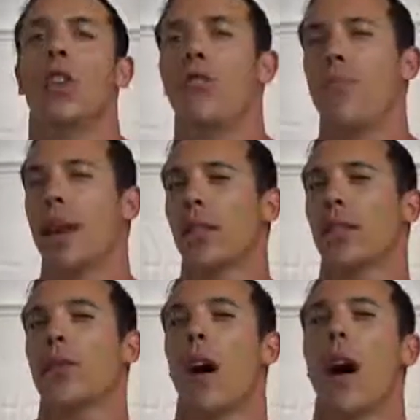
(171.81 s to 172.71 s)
You've been
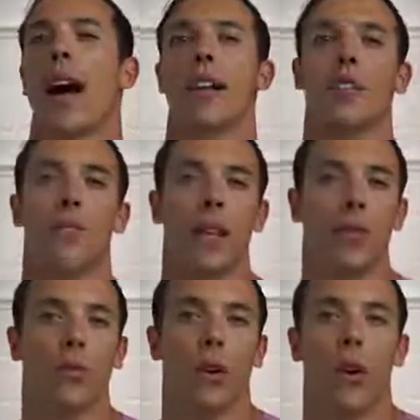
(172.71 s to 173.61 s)
through the hot, you've
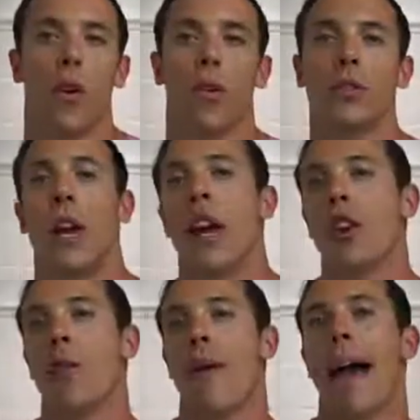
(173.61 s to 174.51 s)
been through the cold,
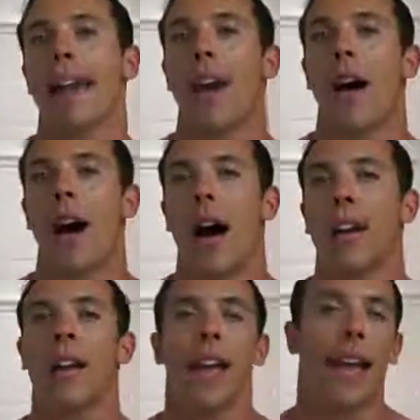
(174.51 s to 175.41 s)
you're back at
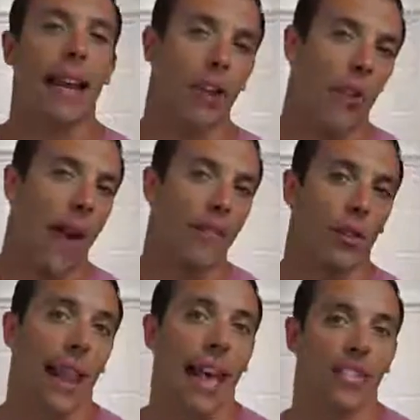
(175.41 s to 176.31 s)
hot, and then you have
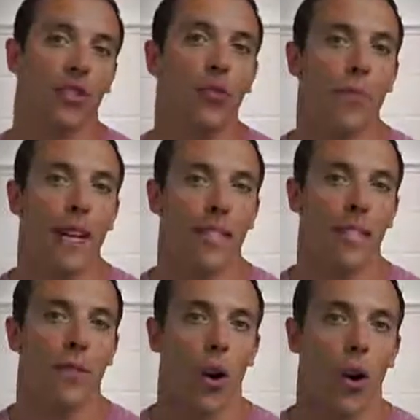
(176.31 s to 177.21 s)
your last 2
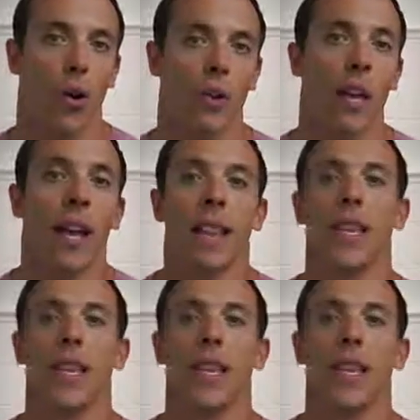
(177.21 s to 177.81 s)
minutes of cold.